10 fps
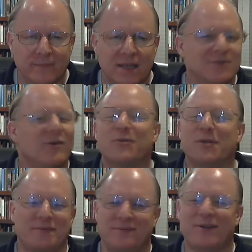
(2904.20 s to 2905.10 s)
It's
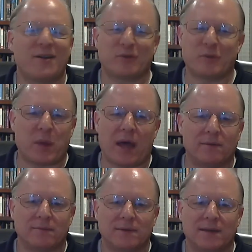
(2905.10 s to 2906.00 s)
already right off the bat.
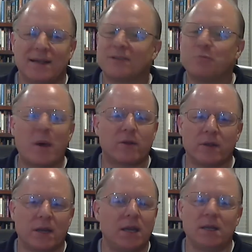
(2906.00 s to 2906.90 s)
That's better
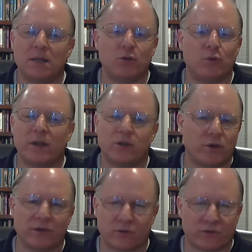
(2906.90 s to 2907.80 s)
than anything you read in your
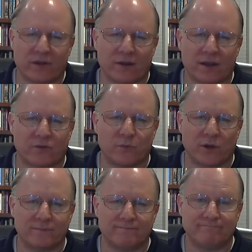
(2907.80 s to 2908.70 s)
intro psych textbook.
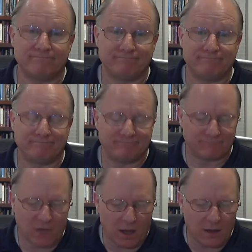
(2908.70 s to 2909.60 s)

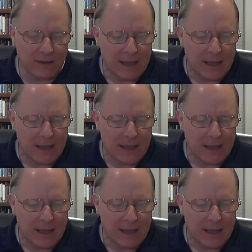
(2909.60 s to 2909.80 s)
Okay?